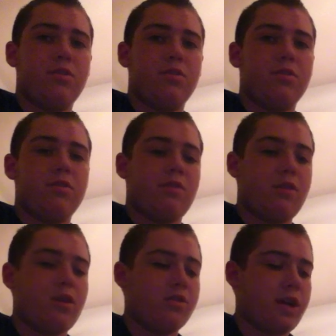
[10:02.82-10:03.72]
use if
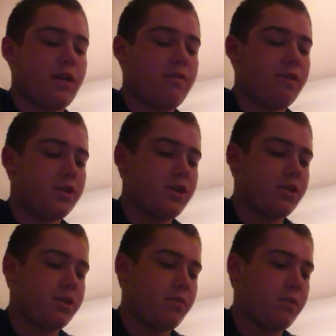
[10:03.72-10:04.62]
you go shad fishing
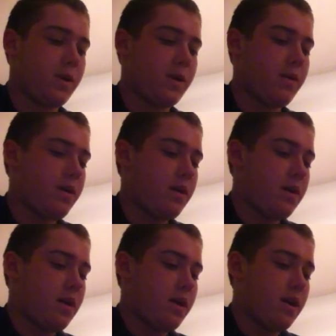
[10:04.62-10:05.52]
or something.
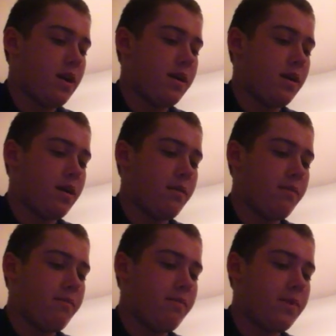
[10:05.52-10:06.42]

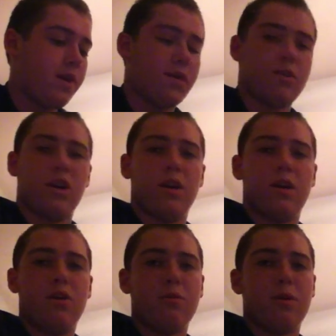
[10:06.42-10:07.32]
And yes,
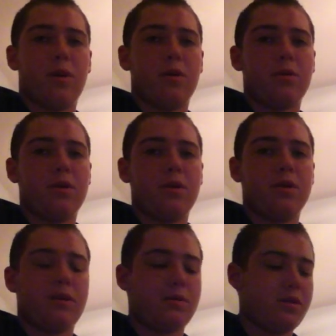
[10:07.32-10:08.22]
hope y'all enjoyed
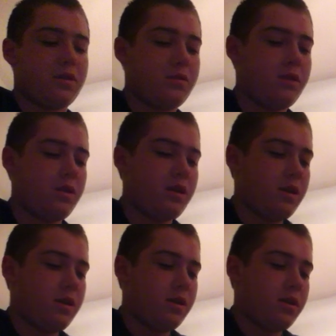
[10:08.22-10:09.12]
this episode.
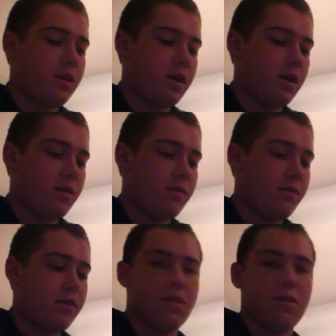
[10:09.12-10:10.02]

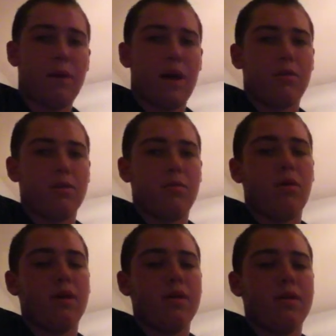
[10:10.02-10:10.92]
This is the Backwoods
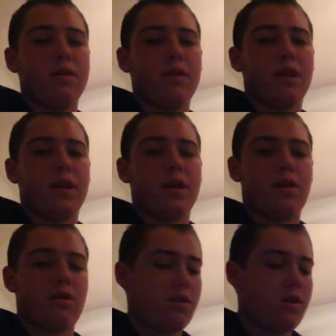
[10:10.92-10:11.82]
Boys. Thank
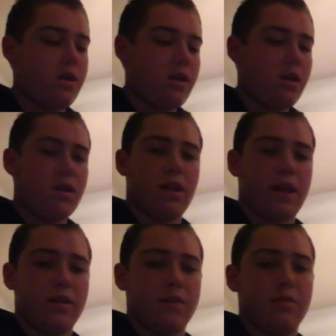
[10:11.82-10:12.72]
y'all.
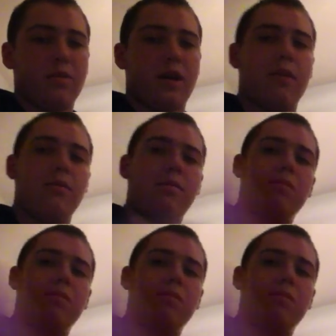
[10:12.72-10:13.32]
Like and subscribe.